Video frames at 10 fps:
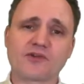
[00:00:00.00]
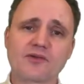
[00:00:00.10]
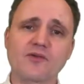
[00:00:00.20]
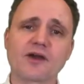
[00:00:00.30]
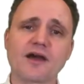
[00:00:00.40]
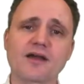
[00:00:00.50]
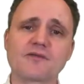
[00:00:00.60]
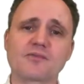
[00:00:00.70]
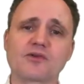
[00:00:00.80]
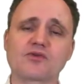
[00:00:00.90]
It's somewhere kind
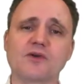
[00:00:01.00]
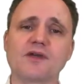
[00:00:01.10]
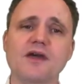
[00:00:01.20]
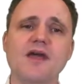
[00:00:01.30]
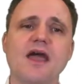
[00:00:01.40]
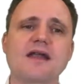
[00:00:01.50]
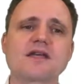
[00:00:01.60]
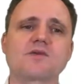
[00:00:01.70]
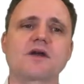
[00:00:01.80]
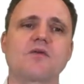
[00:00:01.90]
of in between, and
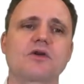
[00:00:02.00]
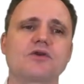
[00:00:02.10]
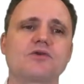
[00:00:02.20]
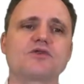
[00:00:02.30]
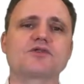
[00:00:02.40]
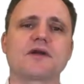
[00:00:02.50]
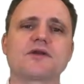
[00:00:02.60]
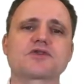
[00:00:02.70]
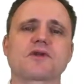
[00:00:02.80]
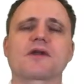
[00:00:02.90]
that's what I want to use to
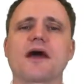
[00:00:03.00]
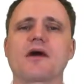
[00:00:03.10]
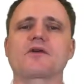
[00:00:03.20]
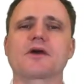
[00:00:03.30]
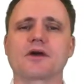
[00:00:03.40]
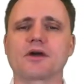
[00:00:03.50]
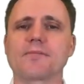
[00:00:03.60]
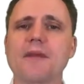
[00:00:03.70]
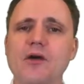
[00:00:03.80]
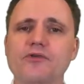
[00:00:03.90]
illustrate how to
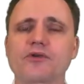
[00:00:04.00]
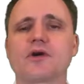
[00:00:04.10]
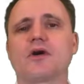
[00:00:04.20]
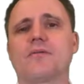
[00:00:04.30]
mount